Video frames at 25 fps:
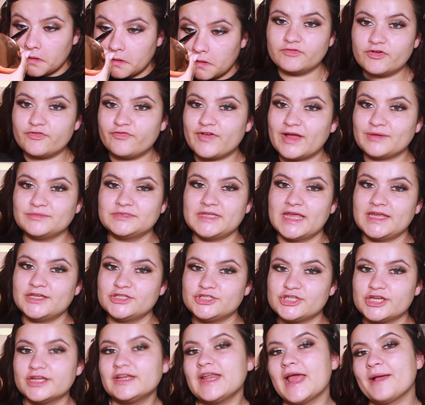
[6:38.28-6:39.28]
For
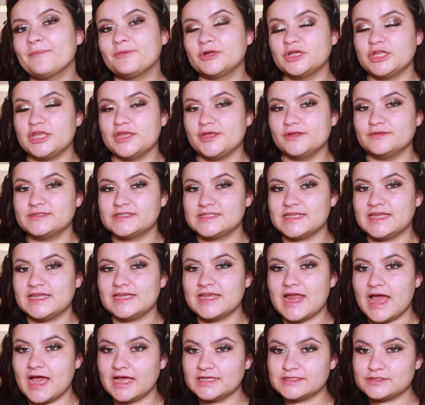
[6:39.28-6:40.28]
foundation, I'm going to use the
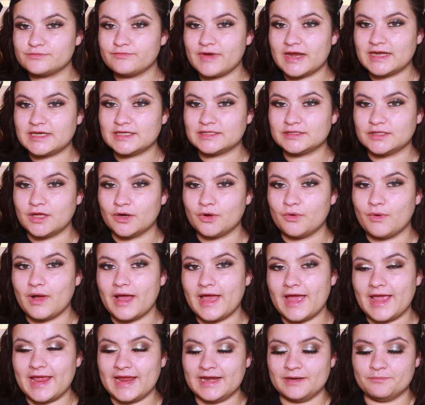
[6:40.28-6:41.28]
NARS Radiant
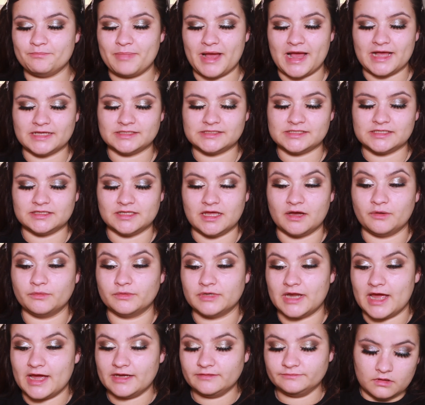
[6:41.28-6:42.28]
Longwear in
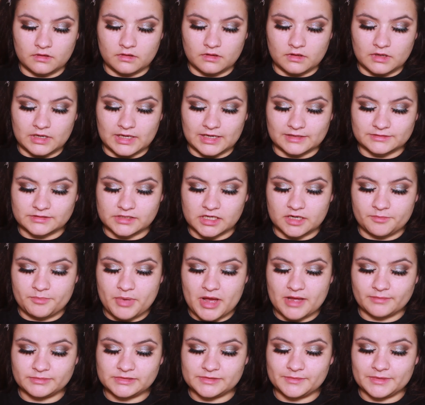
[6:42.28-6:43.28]
Barcelona. I'm just going to
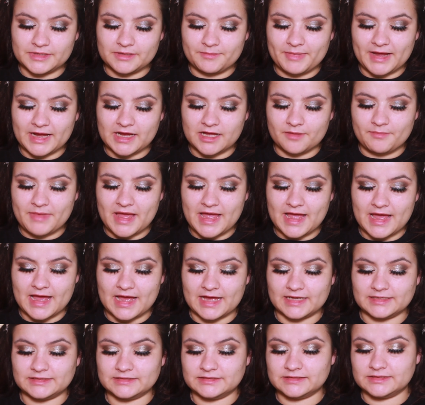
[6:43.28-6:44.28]
pop some on the back of my
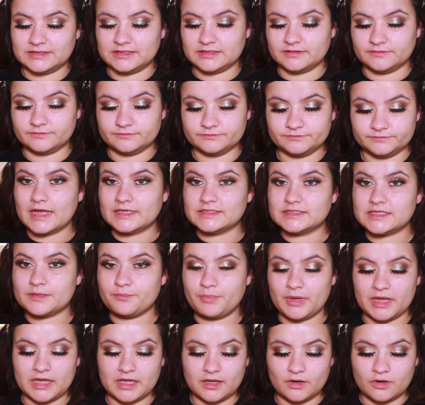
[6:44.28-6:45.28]
hand and
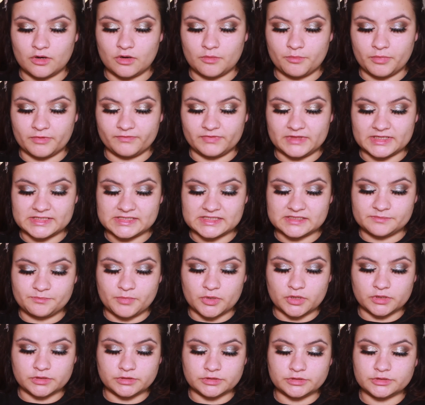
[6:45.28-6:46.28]
pick it up with this
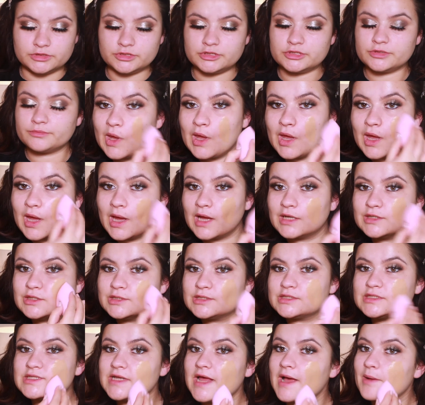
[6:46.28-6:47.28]
sponge and
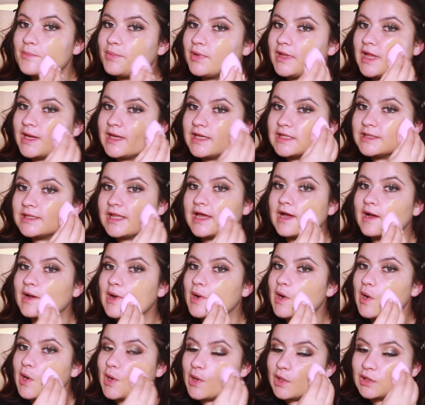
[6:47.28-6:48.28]
just start applying that
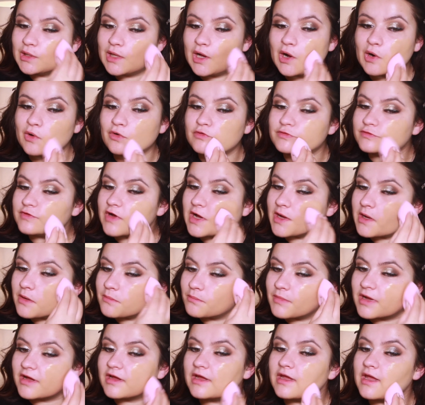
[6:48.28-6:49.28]
all over
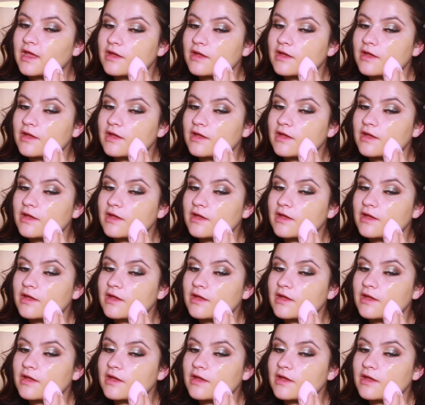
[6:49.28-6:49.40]
my